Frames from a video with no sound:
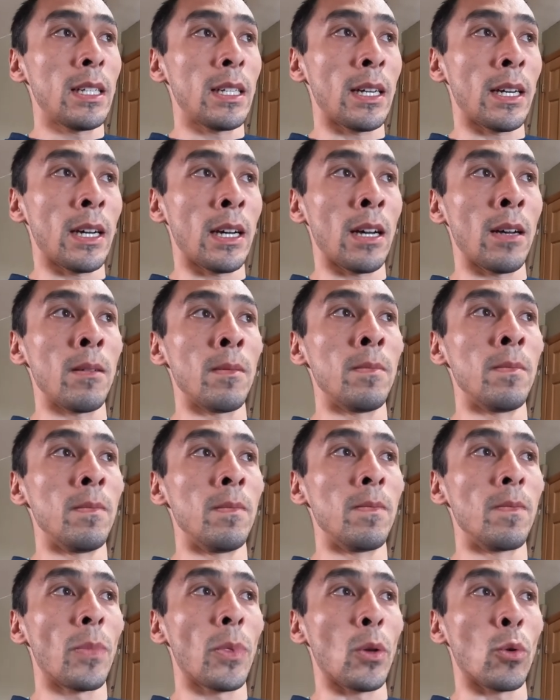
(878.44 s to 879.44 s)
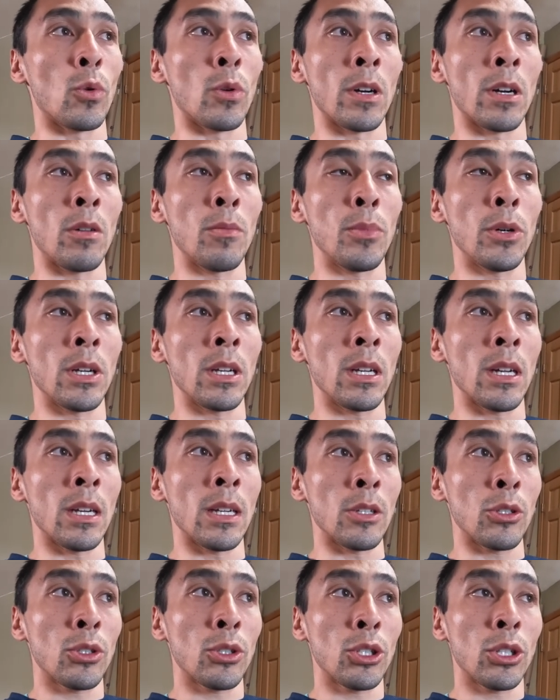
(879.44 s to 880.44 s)
Or I'll put
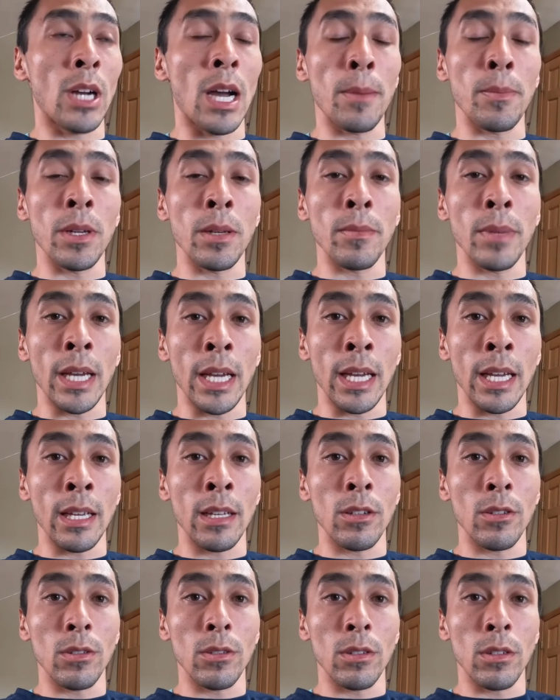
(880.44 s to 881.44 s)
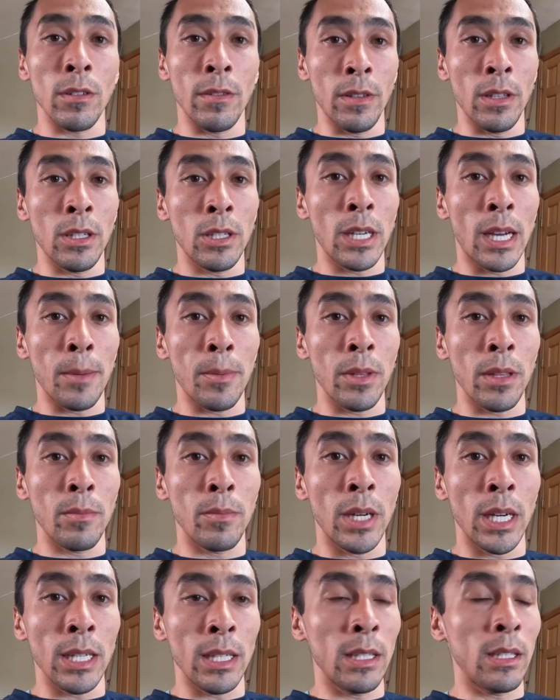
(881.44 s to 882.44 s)
a shopping bag over the top of the
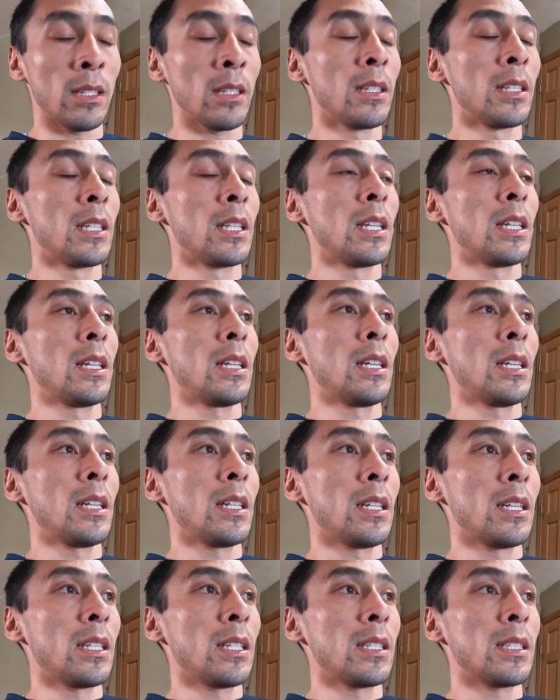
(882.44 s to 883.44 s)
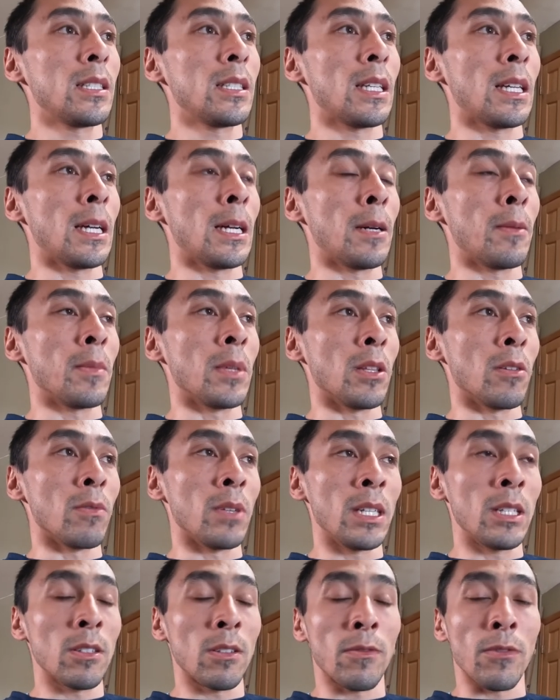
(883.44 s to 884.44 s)
bucket. And the
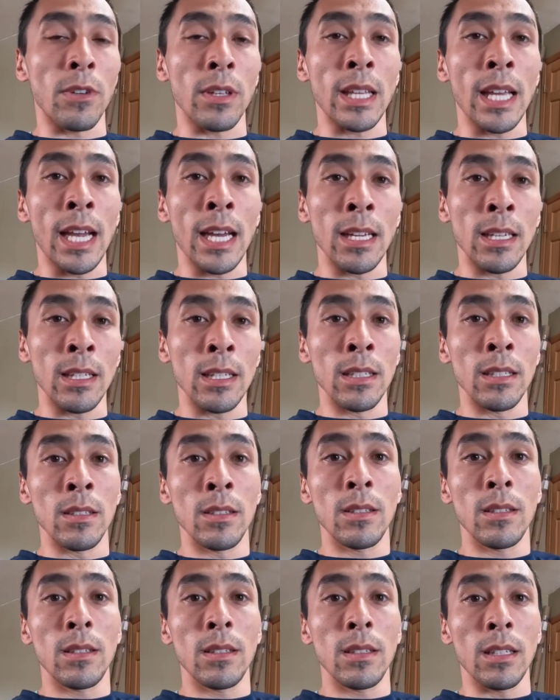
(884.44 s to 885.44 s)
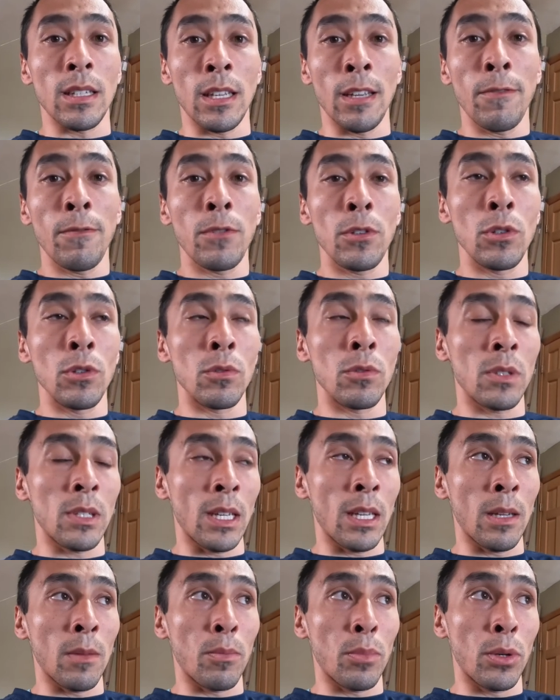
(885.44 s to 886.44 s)
reason for that is if you
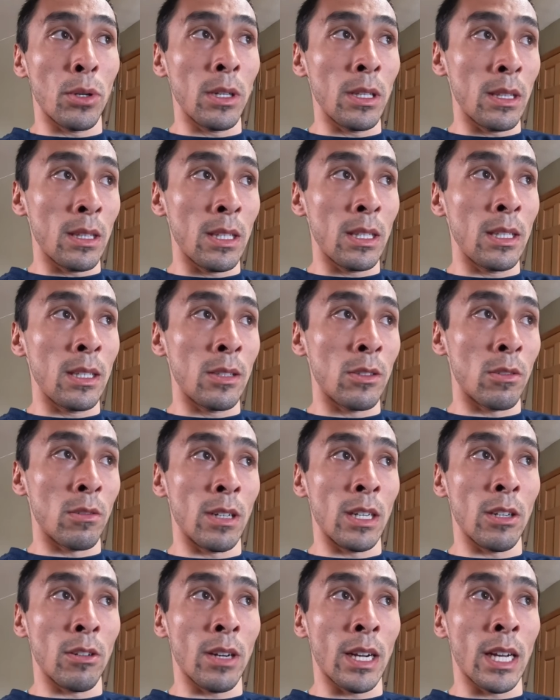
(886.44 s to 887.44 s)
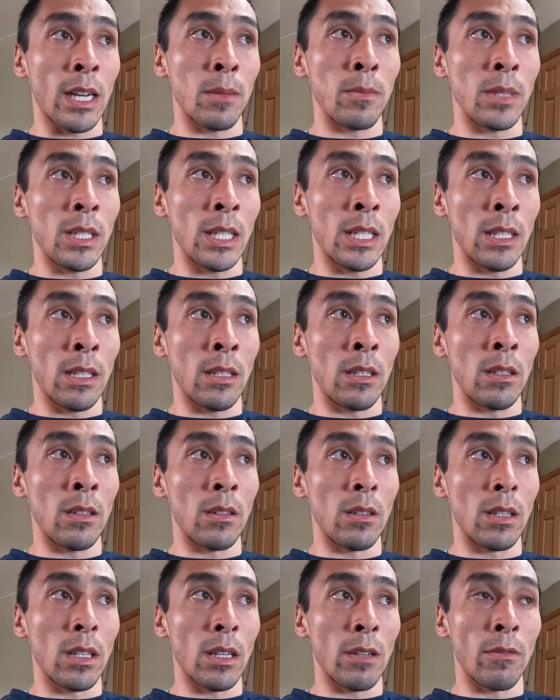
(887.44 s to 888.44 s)
say put these green crab in
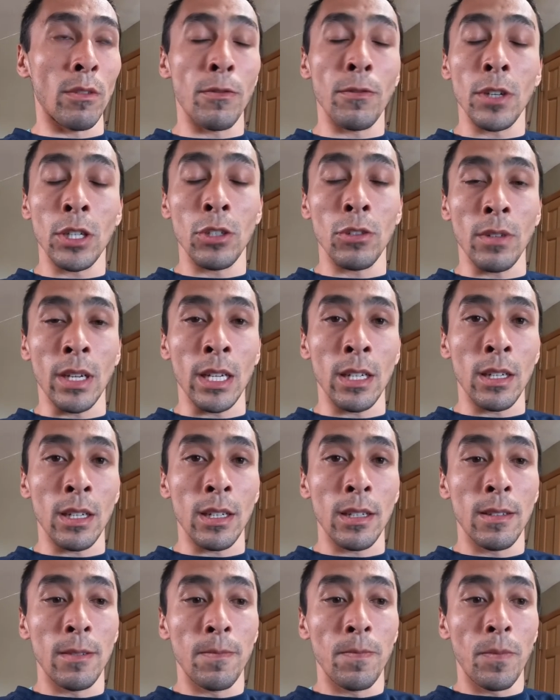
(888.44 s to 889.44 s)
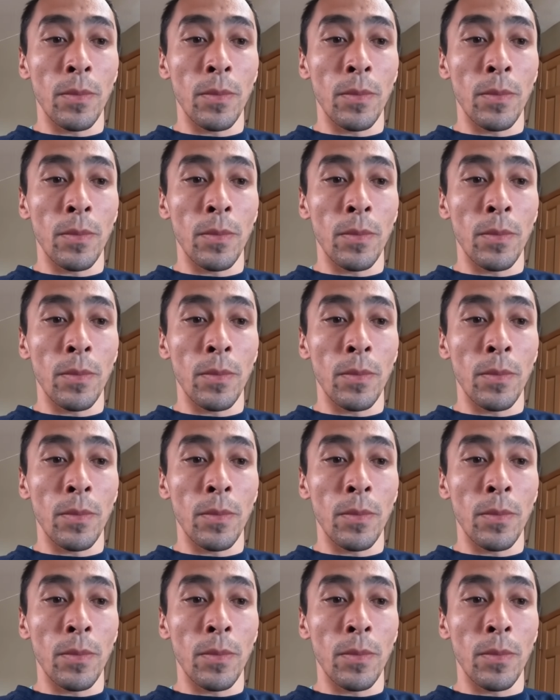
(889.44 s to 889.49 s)
a refrigerator,